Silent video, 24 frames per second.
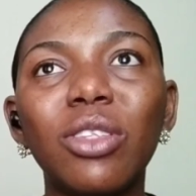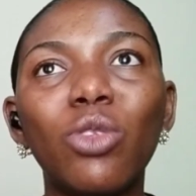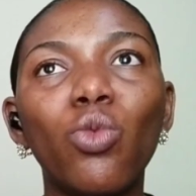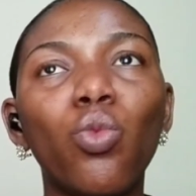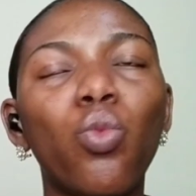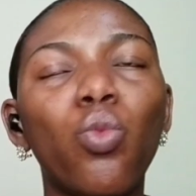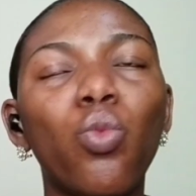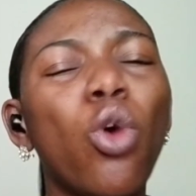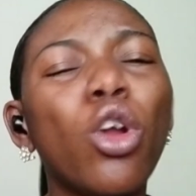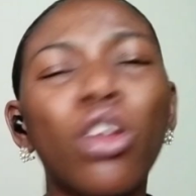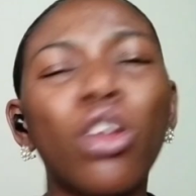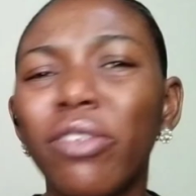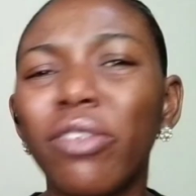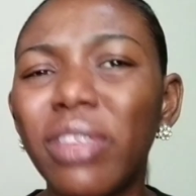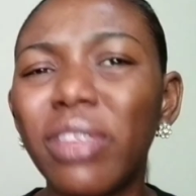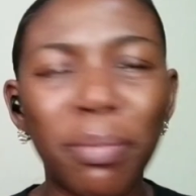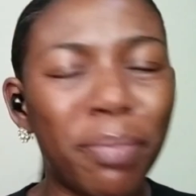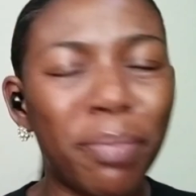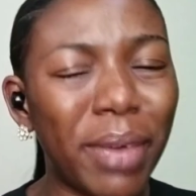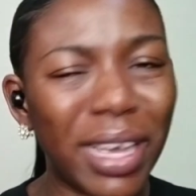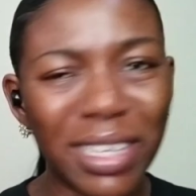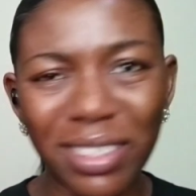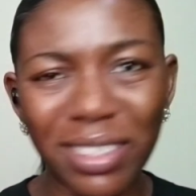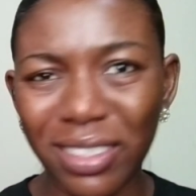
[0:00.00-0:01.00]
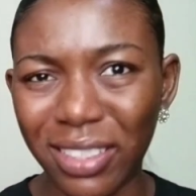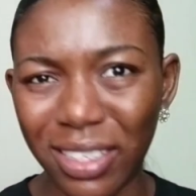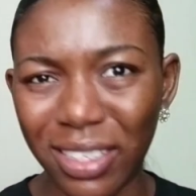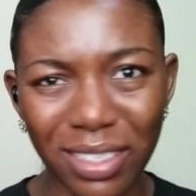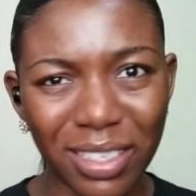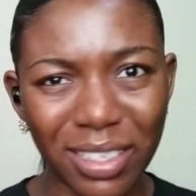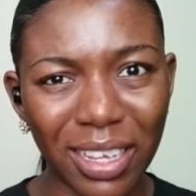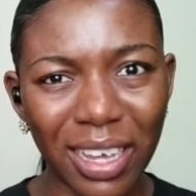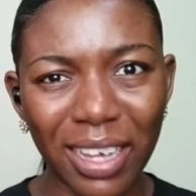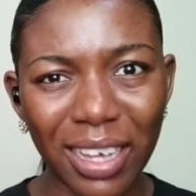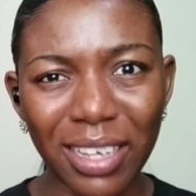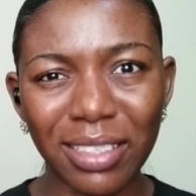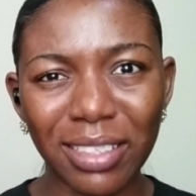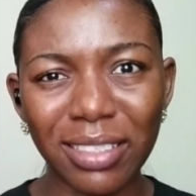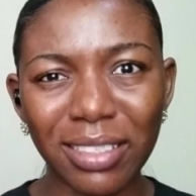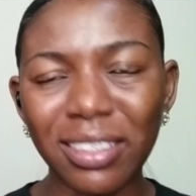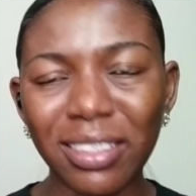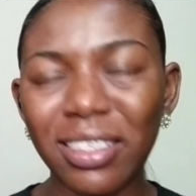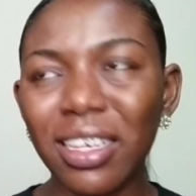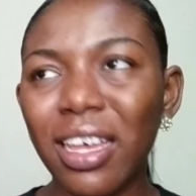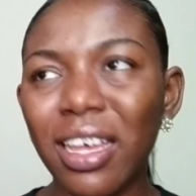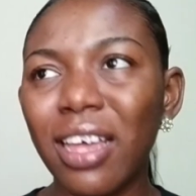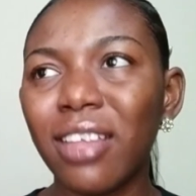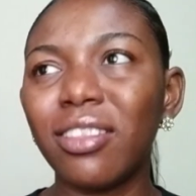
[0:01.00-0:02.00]
one of the best
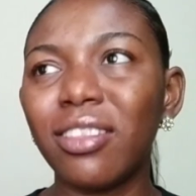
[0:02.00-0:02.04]
designs.